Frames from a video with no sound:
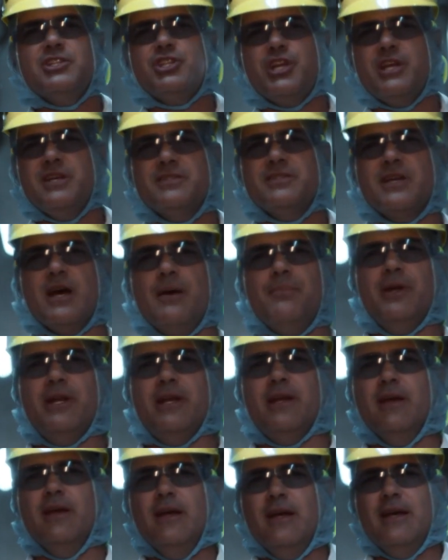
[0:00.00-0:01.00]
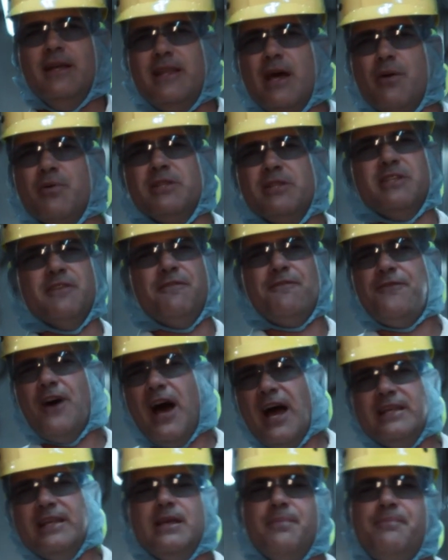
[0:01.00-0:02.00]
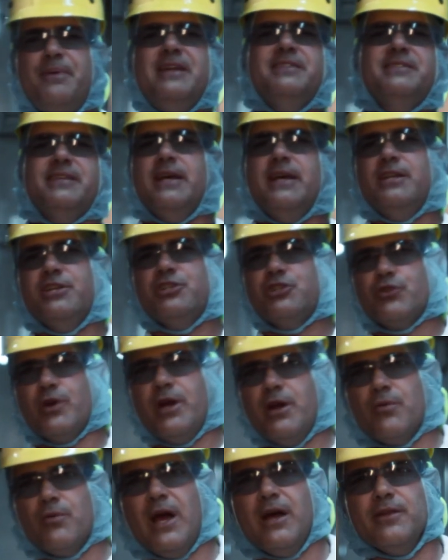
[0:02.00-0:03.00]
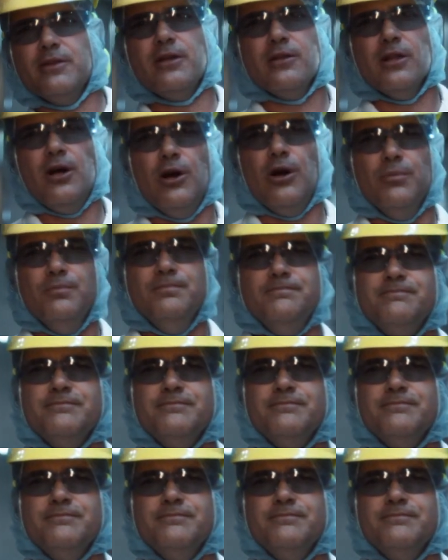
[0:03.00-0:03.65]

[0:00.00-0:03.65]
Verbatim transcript: cheese company that would define the pizza industry around the globe.